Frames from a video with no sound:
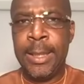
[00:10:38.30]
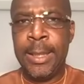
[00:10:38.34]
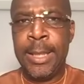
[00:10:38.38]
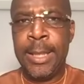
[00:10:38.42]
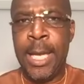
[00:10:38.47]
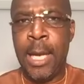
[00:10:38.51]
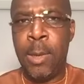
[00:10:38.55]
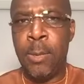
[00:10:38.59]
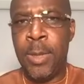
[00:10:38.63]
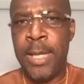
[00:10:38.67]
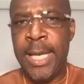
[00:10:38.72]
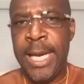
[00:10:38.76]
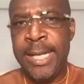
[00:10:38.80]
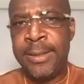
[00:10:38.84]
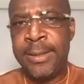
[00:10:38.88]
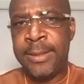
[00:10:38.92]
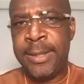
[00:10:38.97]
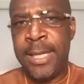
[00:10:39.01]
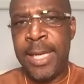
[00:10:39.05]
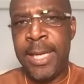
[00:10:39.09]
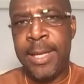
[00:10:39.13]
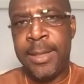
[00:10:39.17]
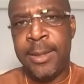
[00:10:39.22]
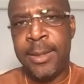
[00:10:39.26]
Now, when they
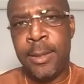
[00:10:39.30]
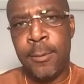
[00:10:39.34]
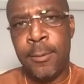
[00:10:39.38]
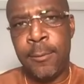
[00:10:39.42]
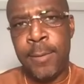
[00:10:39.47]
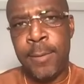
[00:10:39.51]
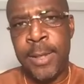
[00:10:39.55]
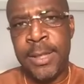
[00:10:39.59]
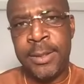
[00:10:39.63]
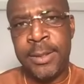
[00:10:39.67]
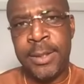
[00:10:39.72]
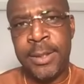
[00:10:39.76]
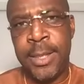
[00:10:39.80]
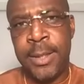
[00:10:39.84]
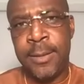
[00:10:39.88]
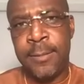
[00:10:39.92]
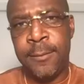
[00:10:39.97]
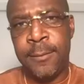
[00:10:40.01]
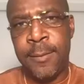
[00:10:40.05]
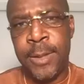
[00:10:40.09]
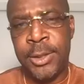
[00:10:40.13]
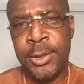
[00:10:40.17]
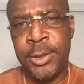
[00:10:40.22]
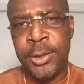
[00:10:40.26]
said that the rich get
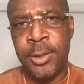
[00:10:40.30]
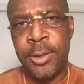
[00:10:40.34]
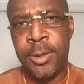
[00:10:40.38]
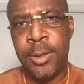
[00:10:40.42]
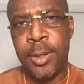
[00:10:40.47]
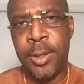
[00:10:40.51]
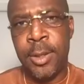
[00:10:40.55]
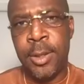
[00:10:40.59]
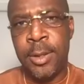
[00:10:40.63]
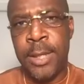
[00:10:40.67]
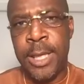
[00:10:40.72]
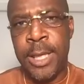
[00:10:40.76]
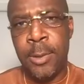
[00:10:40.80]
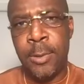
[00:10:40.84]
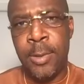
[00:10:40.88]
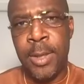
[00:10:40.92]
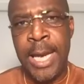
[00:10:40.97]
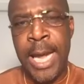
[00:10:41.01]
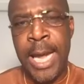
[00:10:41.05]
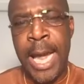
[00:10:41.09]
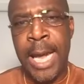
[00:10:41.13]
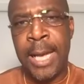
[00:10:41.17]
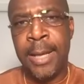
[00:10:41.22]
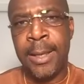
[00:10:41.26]
richer, they were
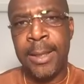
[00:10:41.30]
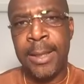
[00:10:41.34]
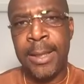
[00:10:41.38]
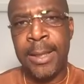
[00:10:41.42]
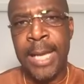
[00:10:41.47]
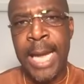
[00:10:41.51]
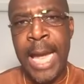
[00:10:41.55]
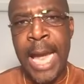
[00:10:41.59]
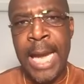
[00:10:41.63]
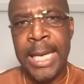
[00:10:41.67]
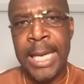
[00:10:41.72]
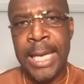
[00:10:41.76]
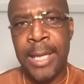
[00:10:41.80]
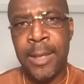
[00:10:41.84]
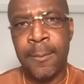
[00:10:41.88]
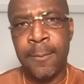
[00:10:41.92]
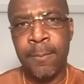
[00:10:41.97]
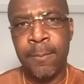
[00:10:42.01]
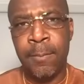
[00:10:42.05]
not lying.